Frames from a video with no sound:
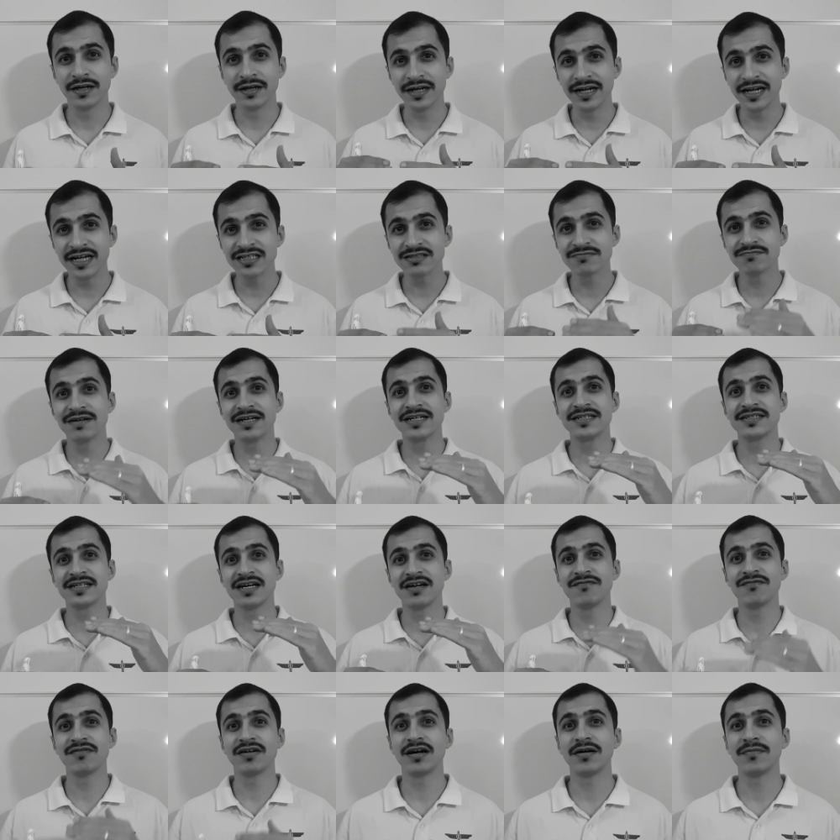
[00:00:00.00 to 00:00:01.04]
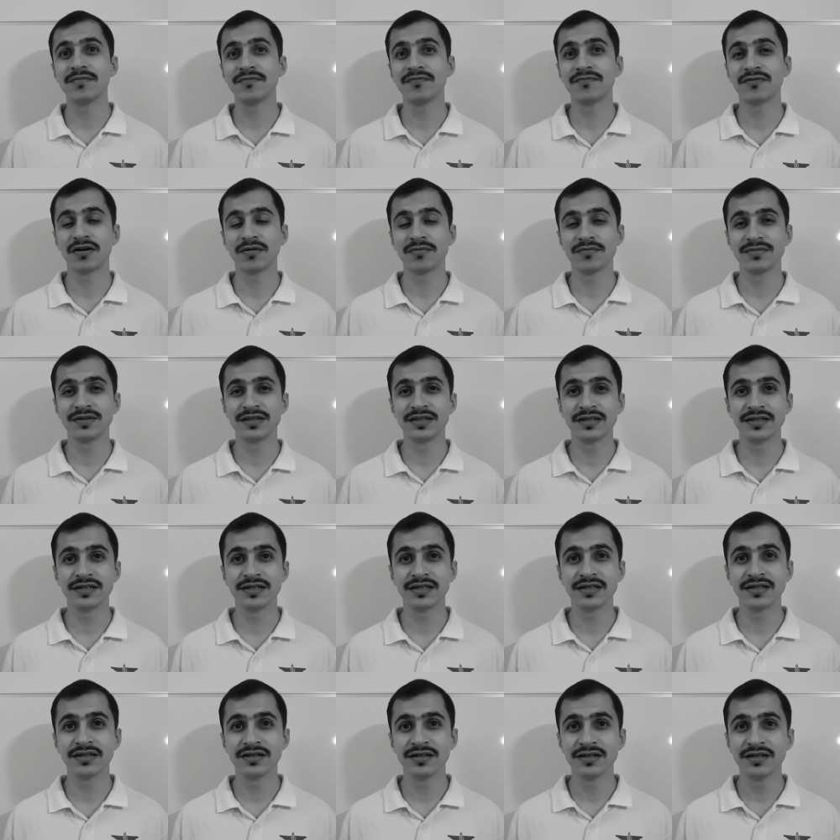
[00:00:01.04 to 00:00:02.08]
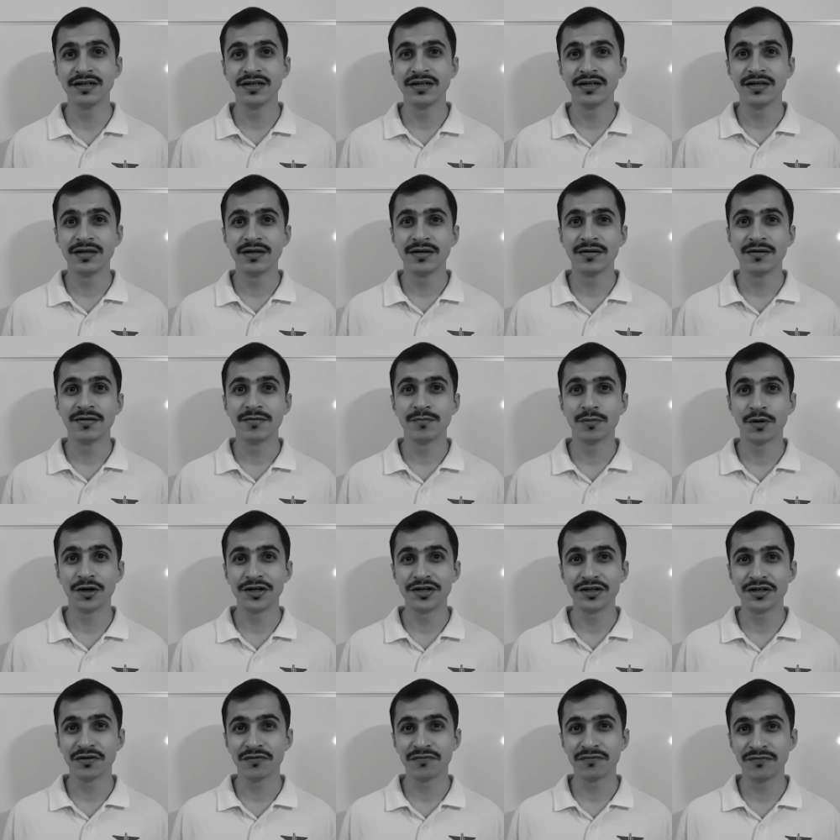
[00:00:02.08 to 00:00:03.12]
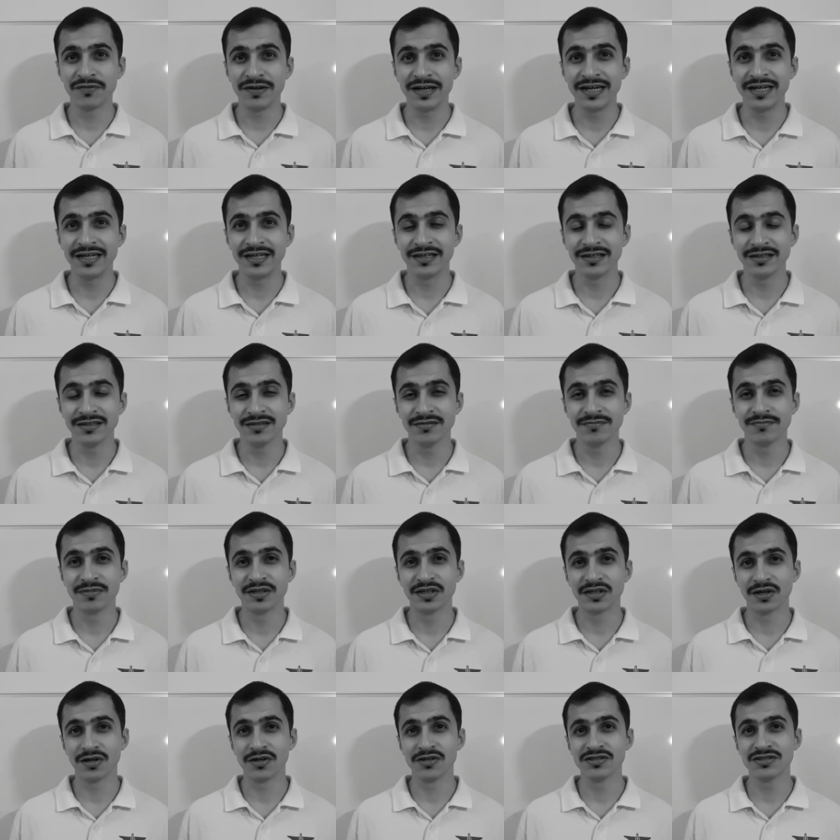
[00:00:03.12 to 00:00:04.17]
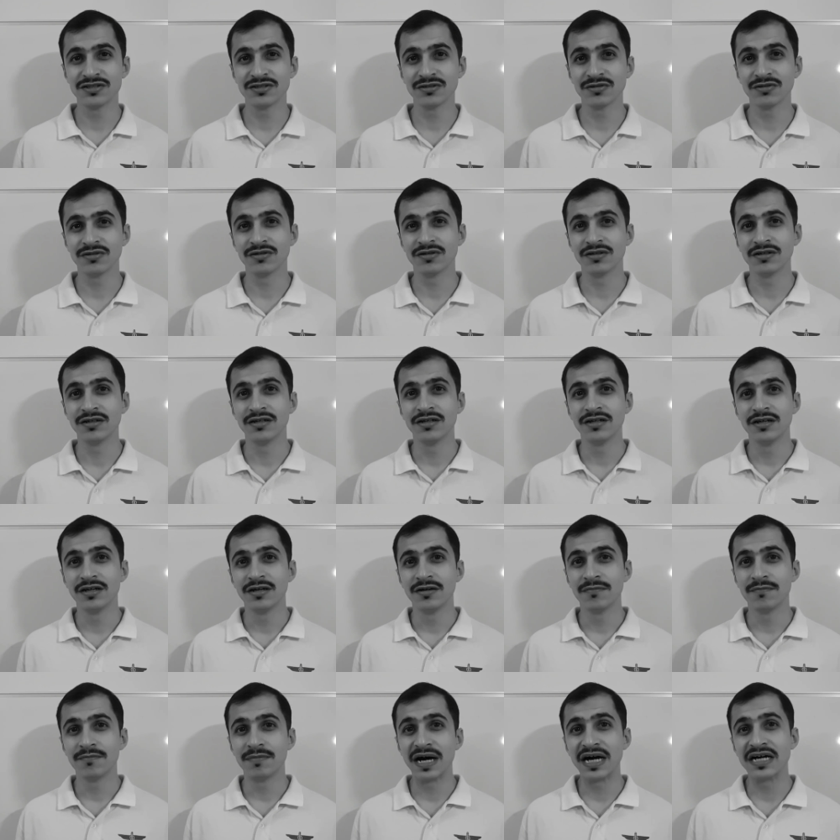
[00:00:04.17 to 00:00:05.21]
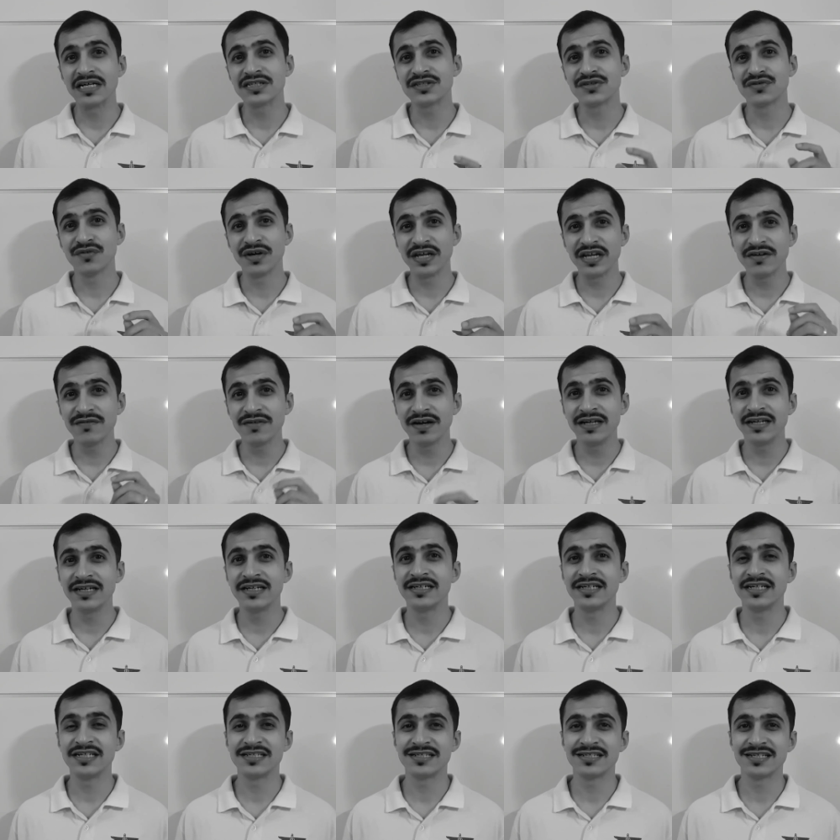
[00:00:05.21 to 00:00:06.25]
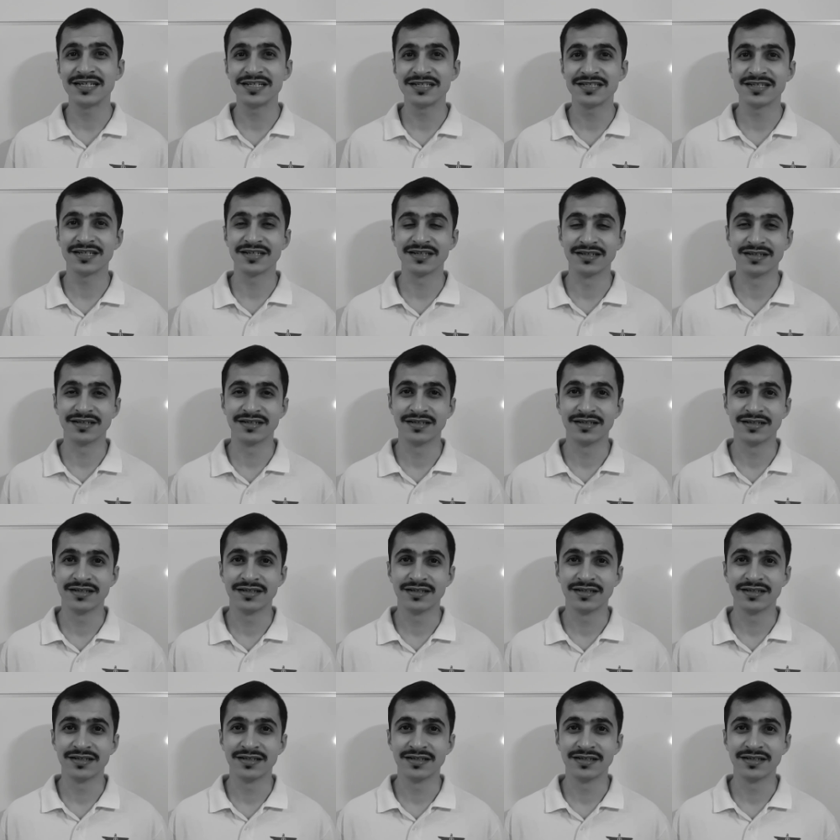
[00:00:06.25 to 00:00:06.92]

raise myself up from the point of failure but also pass very well in distinction.